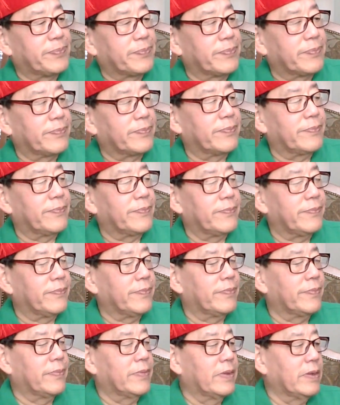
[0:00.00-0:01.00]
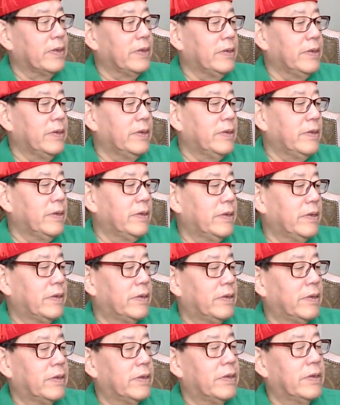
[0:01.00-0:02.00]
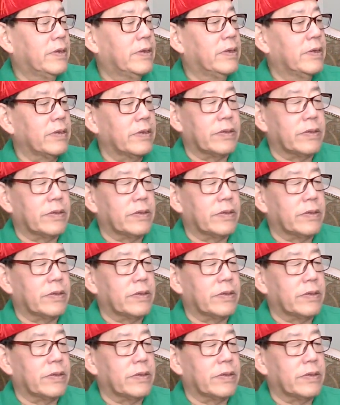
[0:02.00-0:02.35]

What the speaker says: (silence)